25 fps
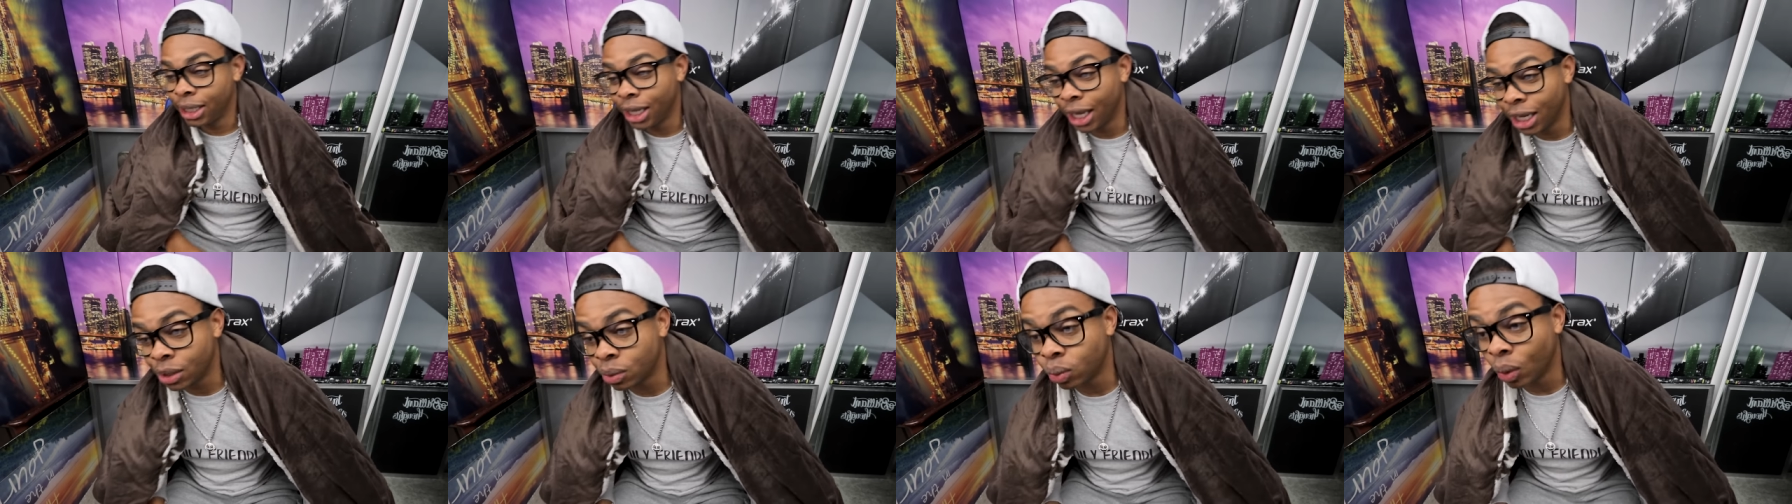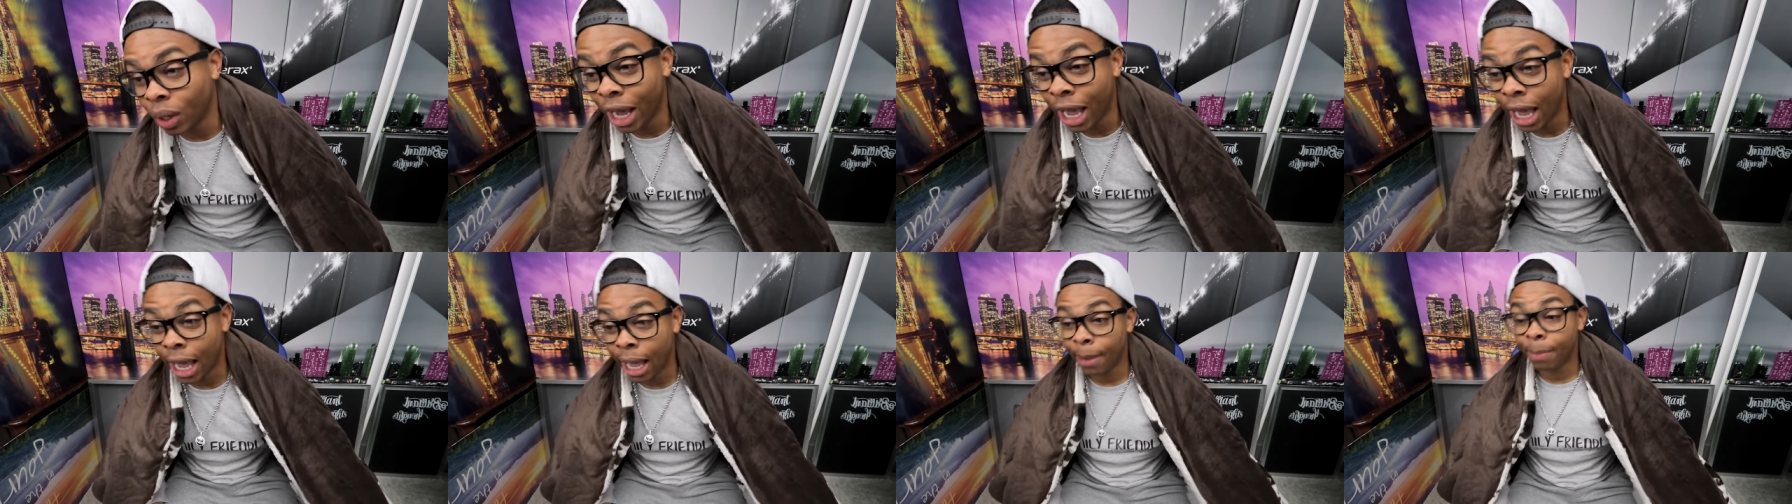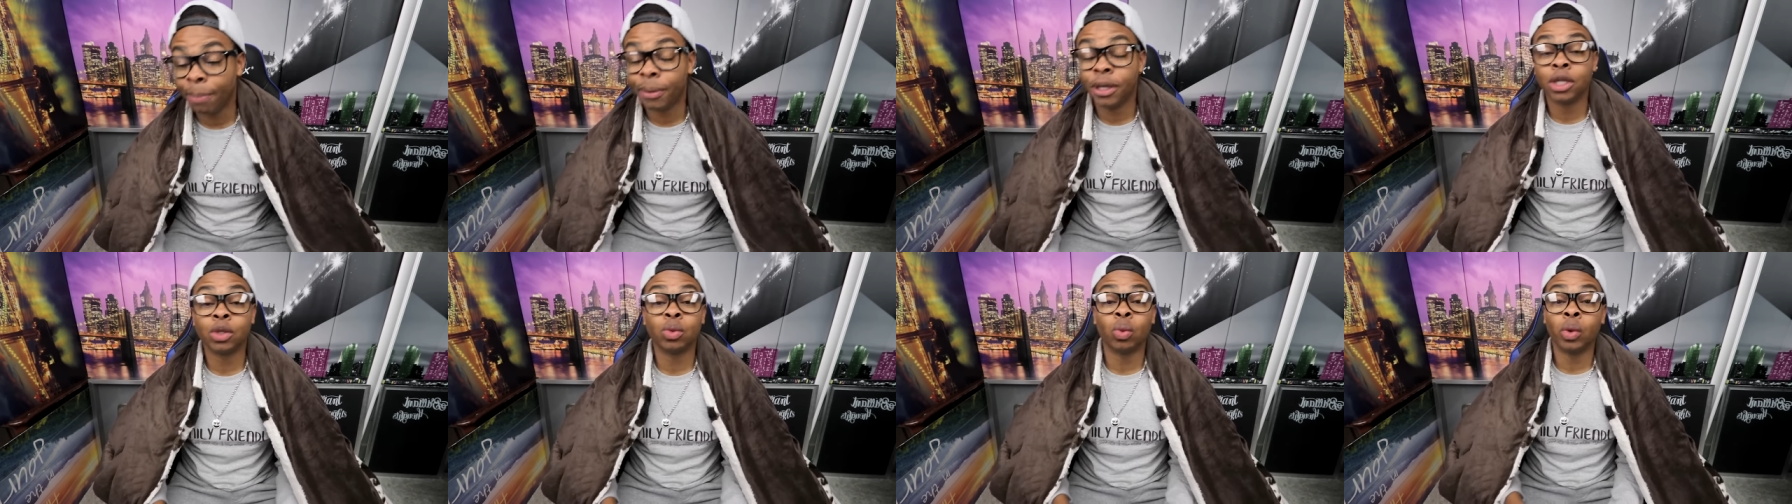that's what
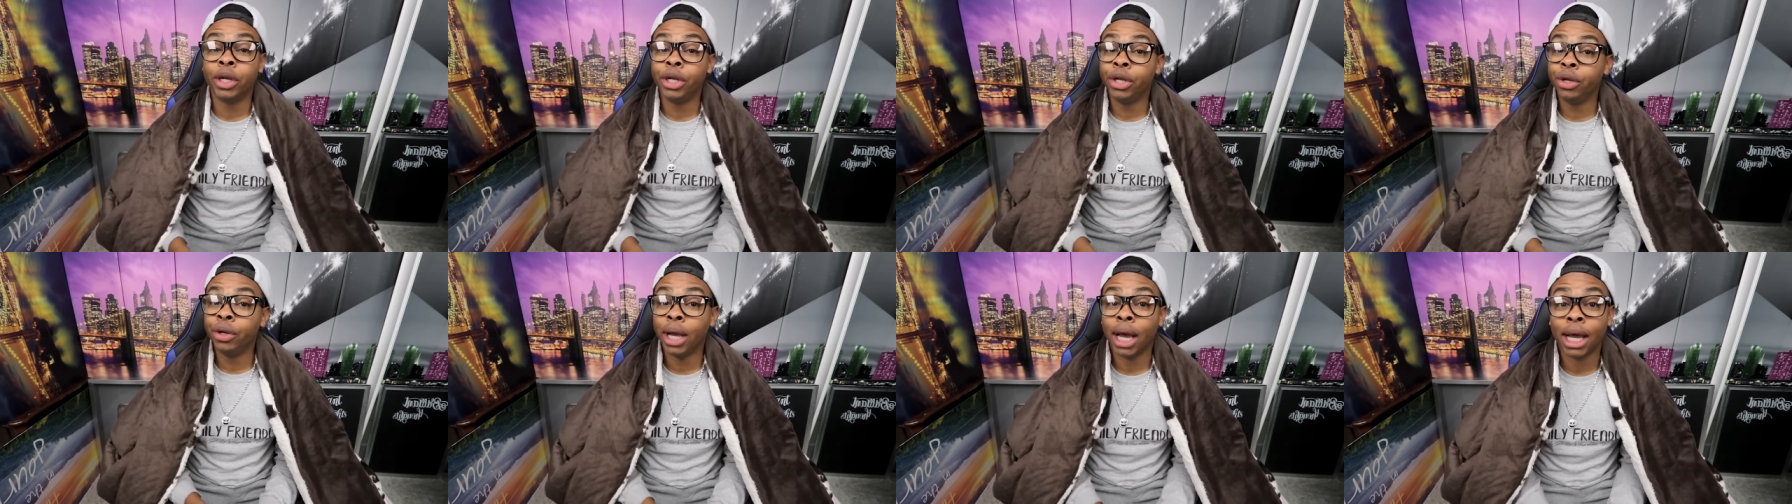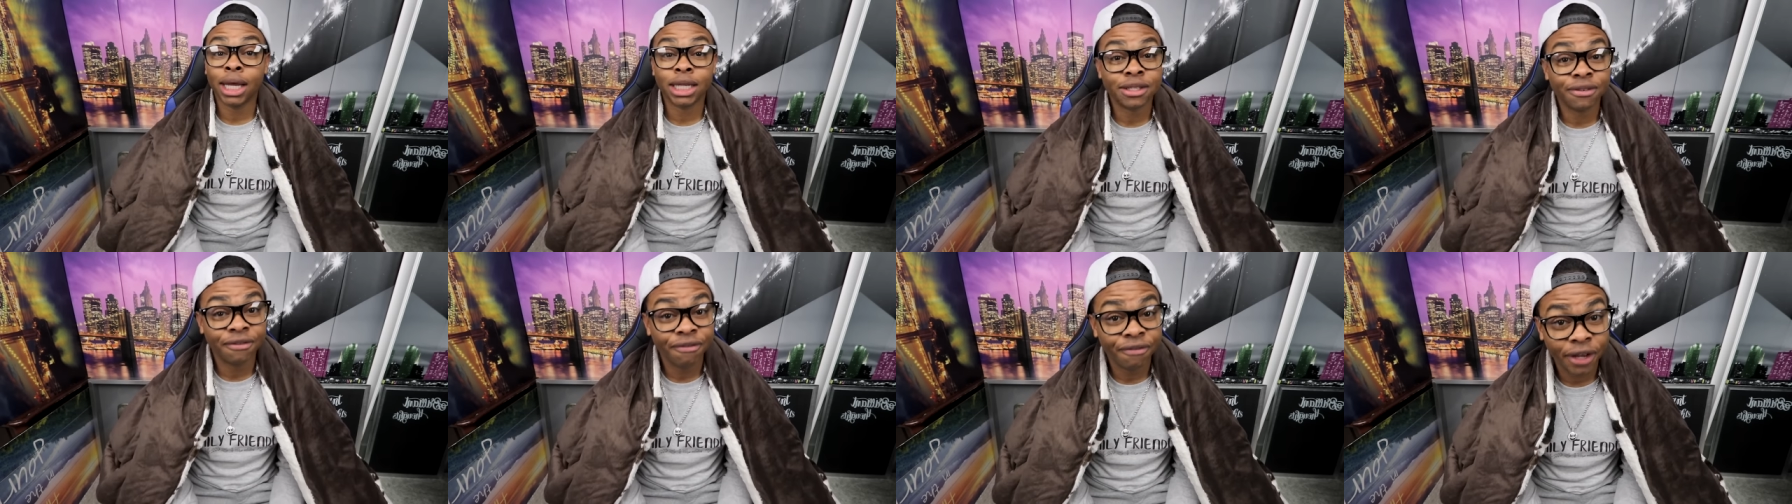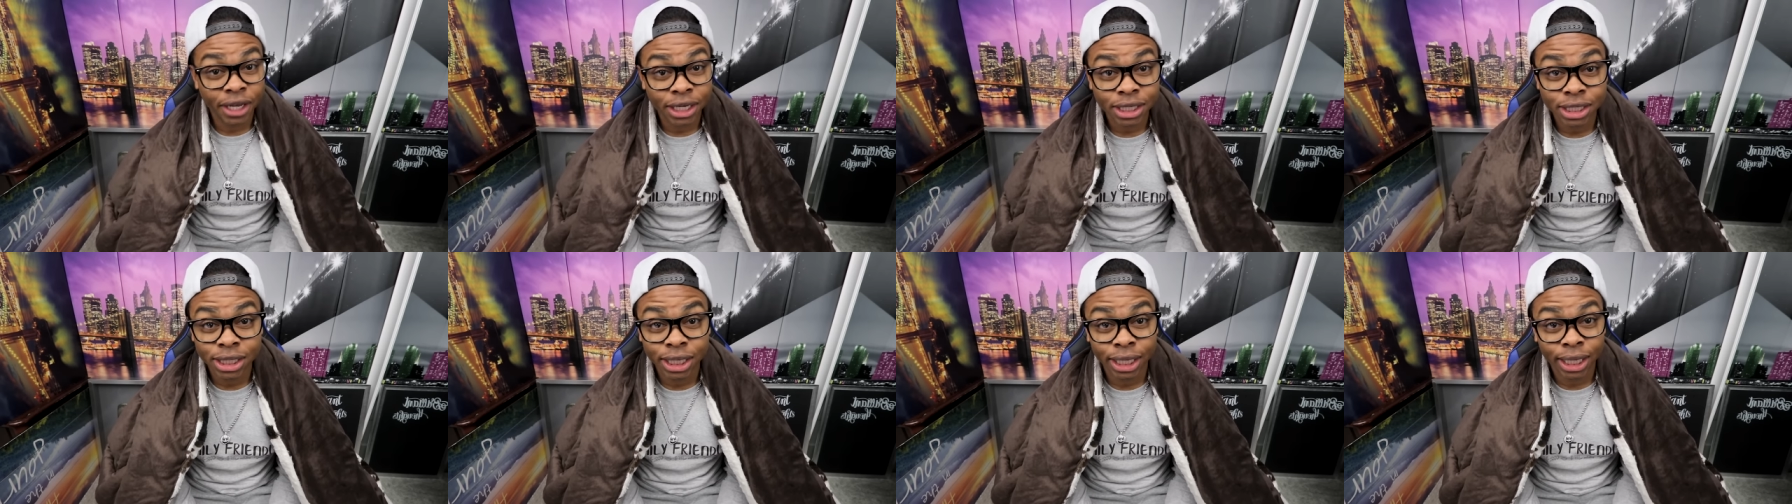happens when you guys
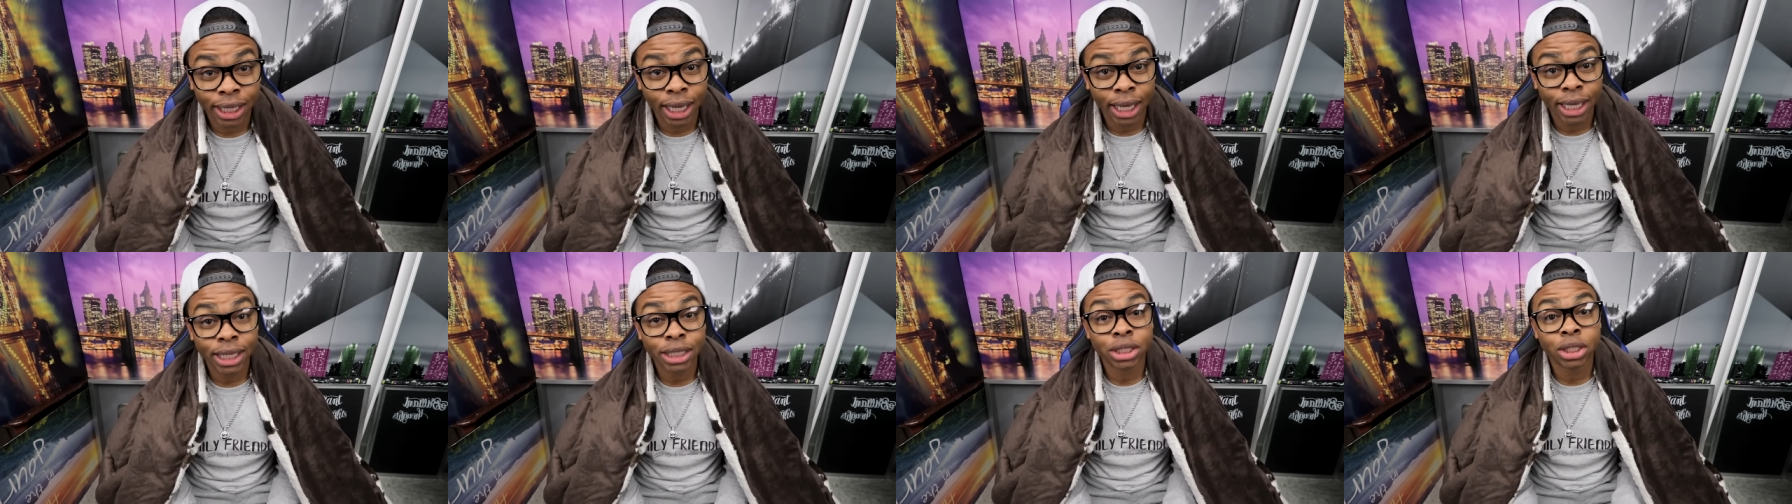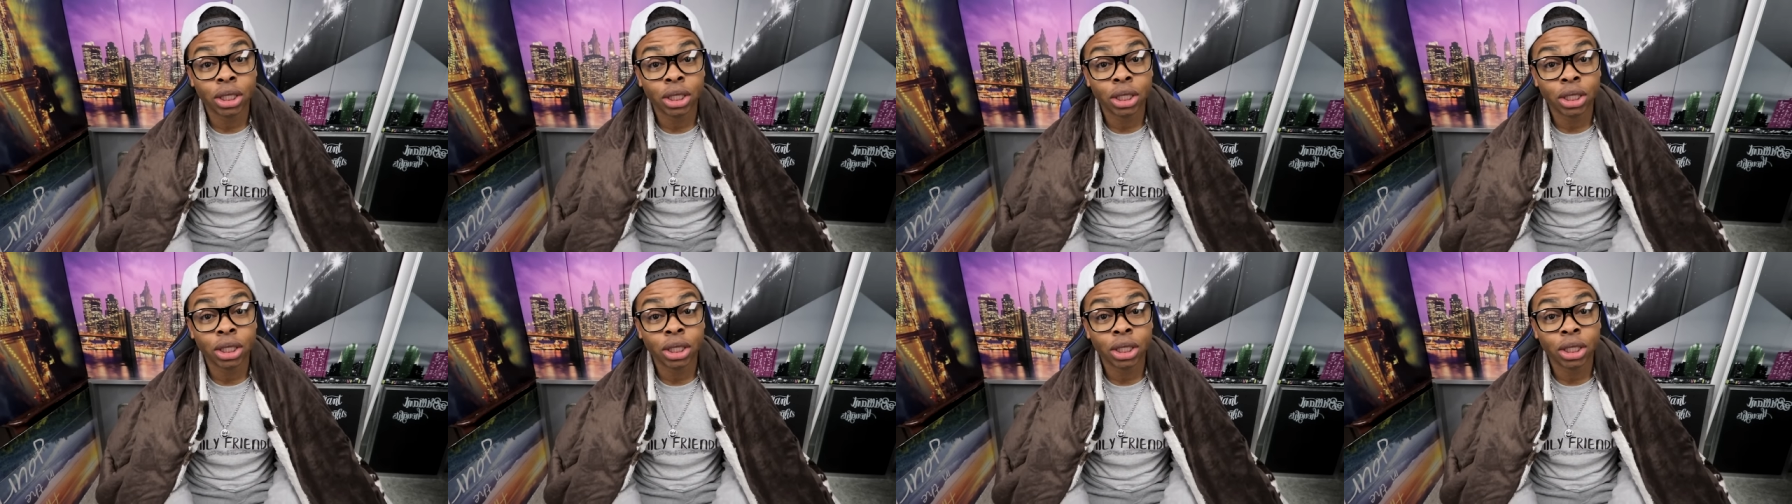investigate.